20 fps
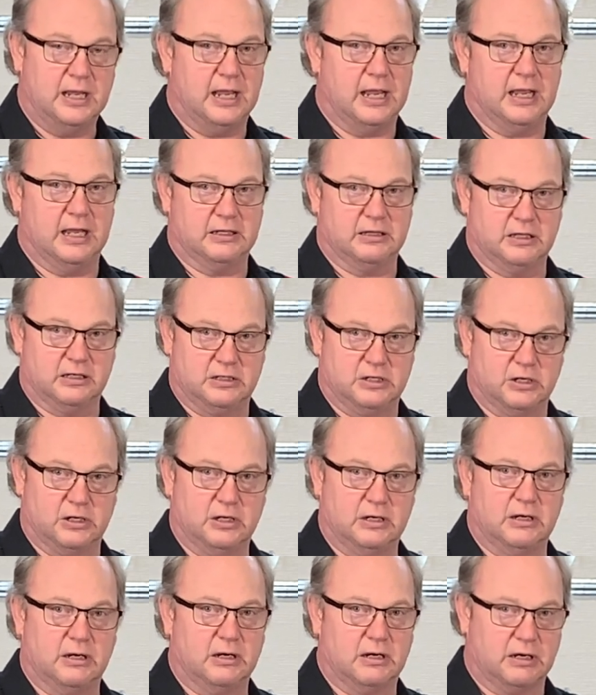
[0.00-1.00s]
and the
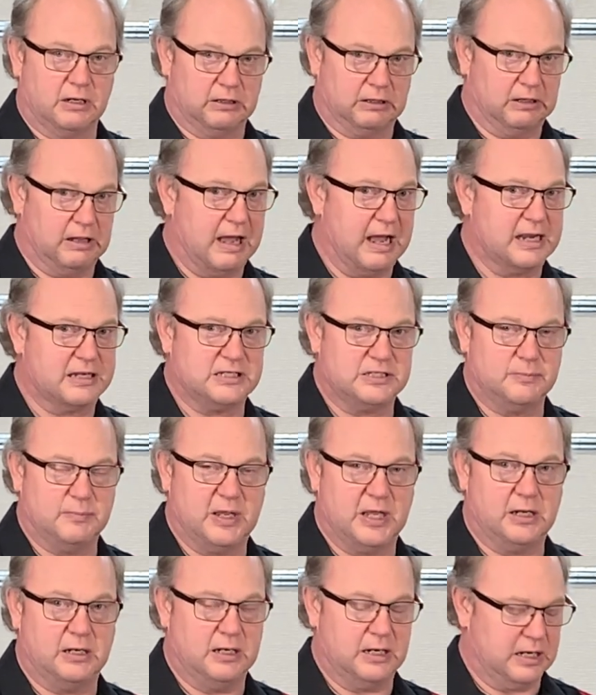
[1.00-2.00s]
dirt locks them
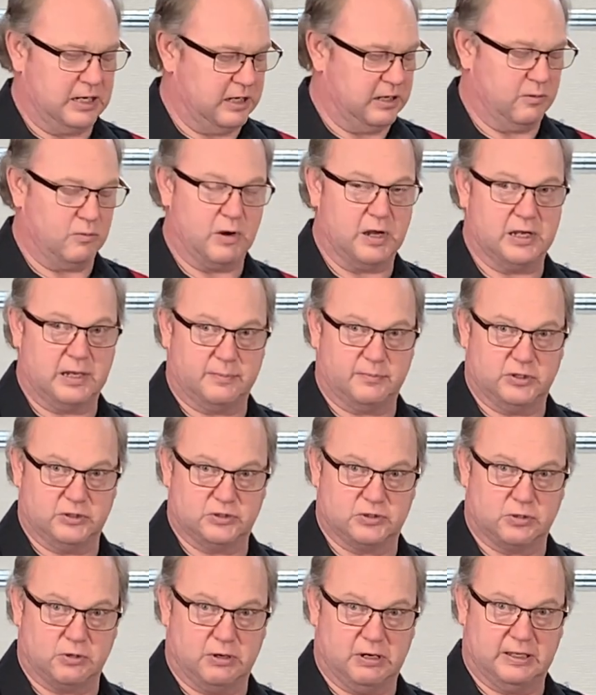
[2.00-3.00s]
in, and you wind up
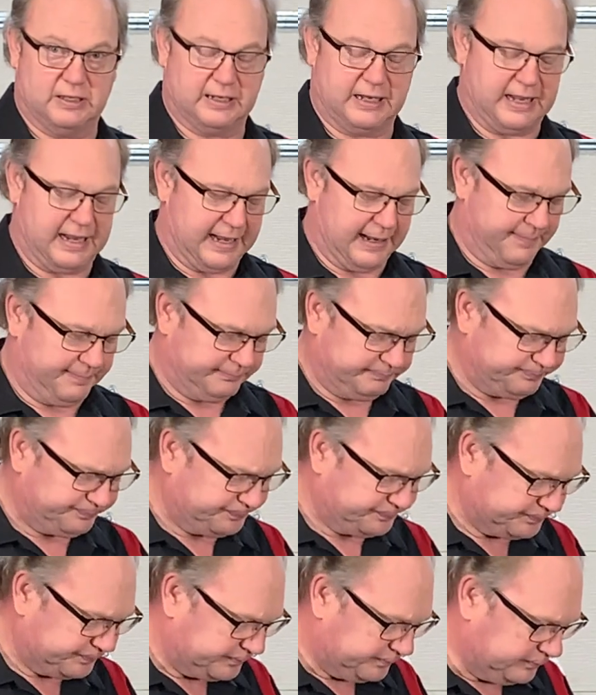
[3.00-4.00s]
destroying the cap.
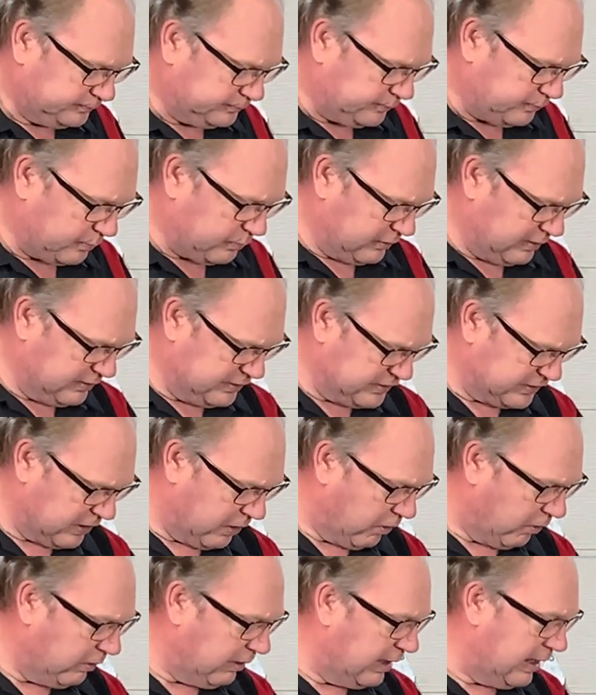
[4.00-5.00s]

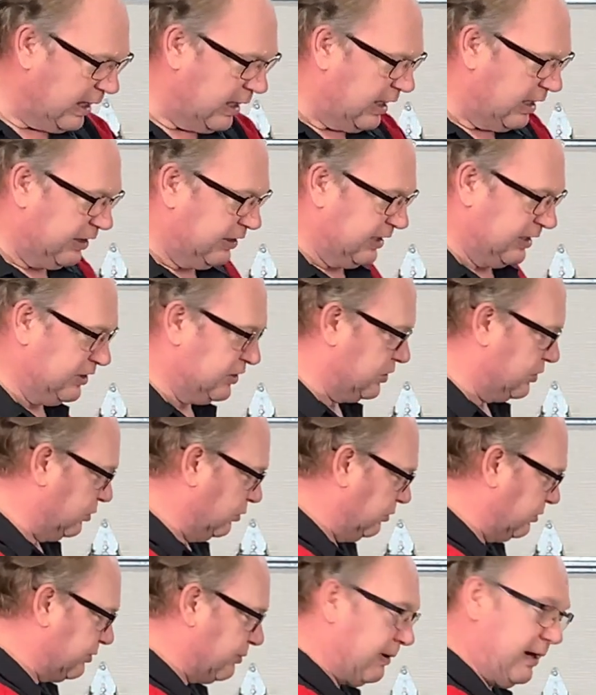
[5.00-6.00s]
So these
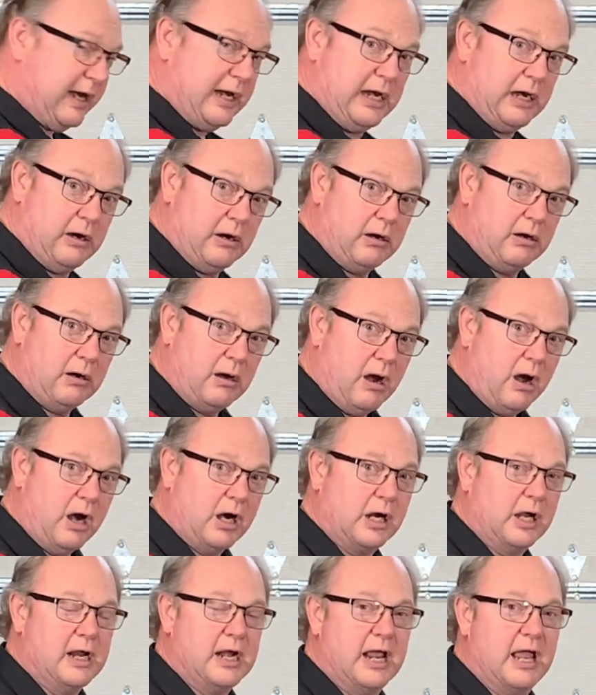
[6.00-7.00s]
tools right here are
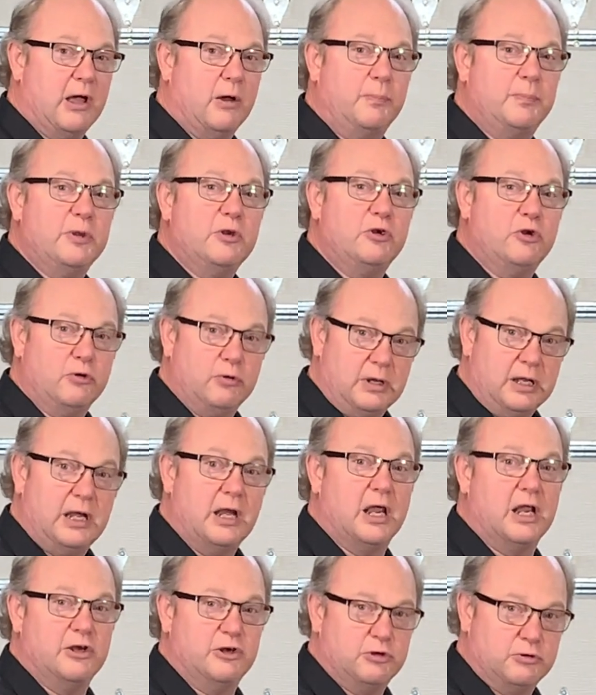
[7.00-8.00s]
going to help you do it,
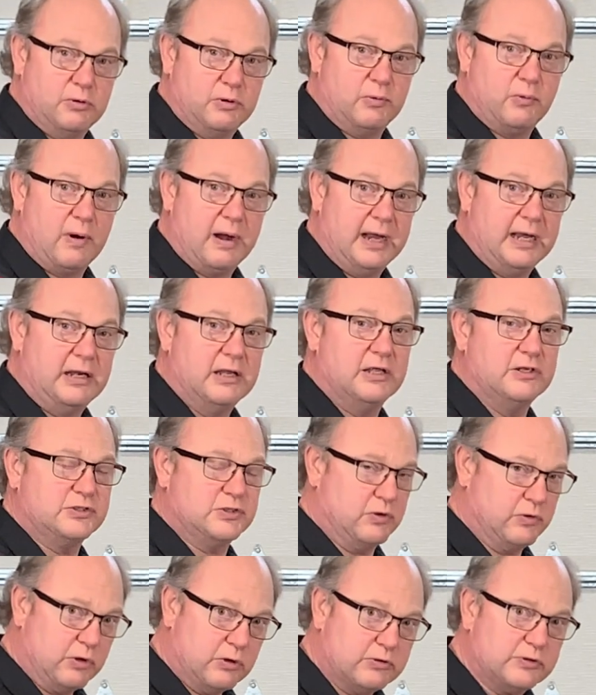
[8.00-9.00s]
and do it right,
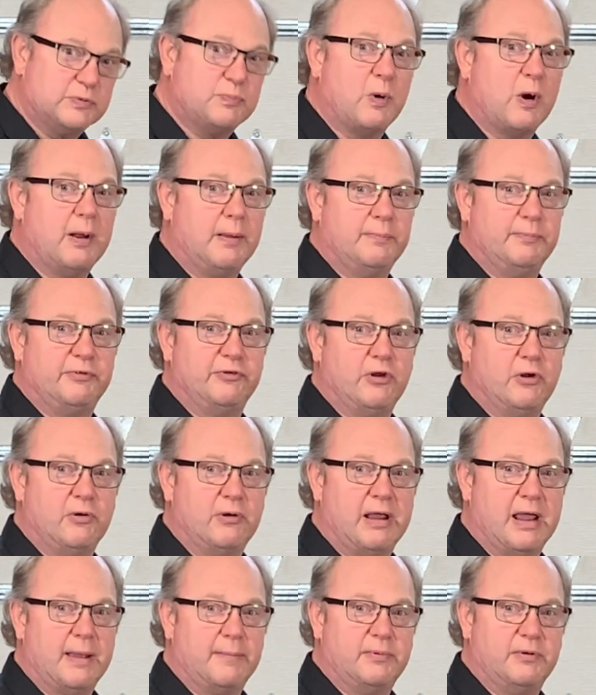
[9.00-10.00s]
so those problems don't
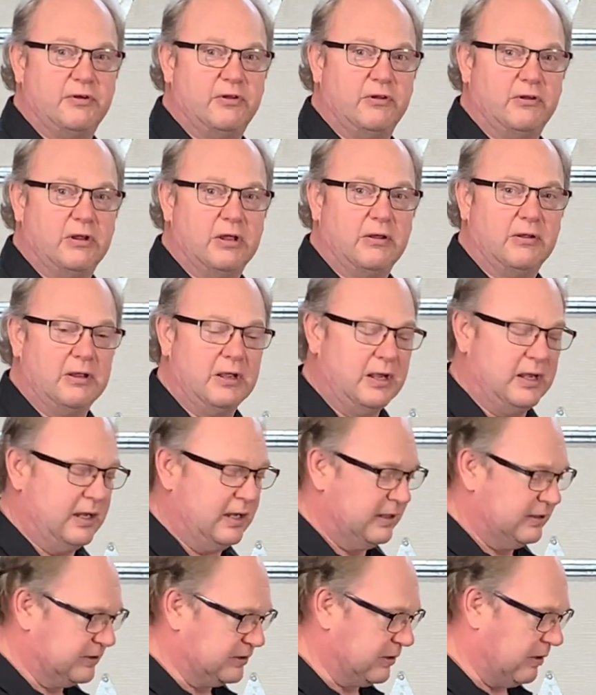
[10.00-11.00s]
happen to you.
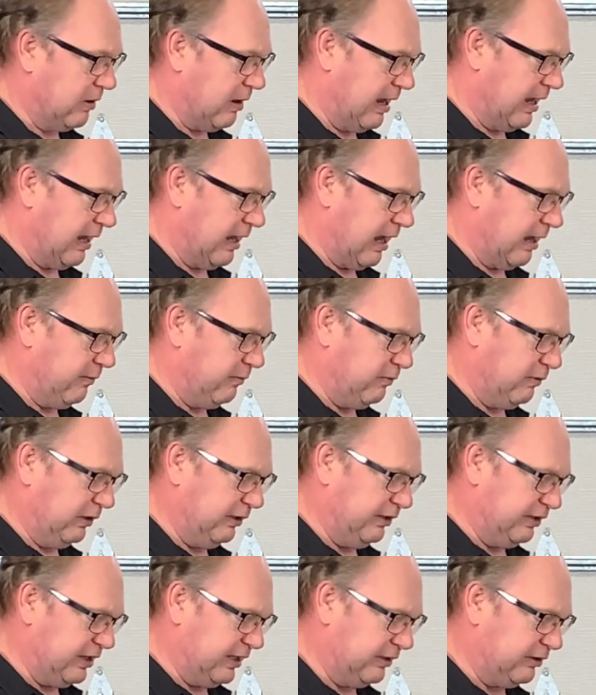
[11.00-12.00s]
So I
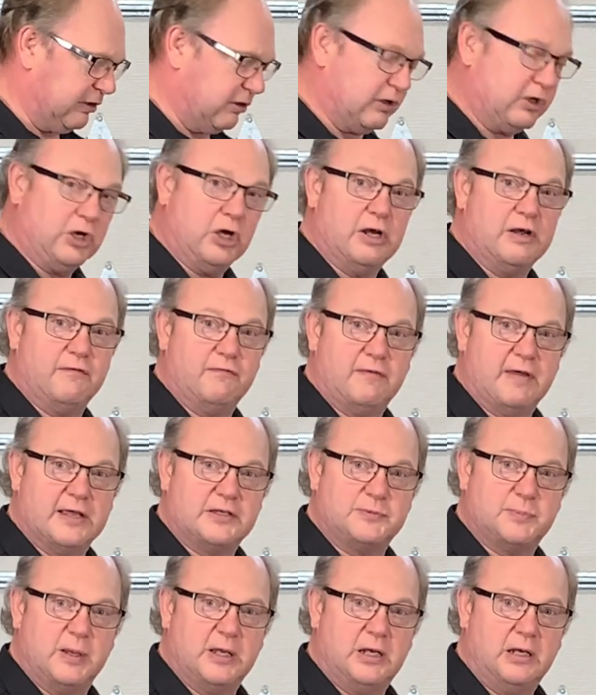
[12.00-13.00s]
really think they're a good
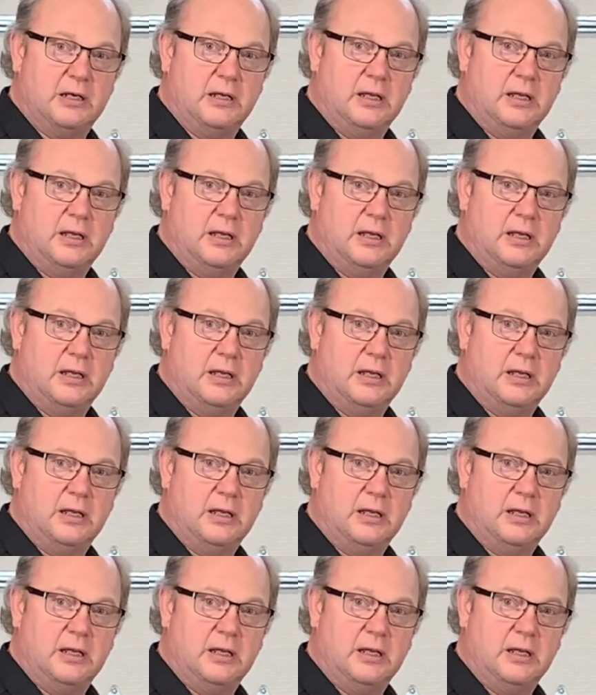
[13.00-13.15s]
investment.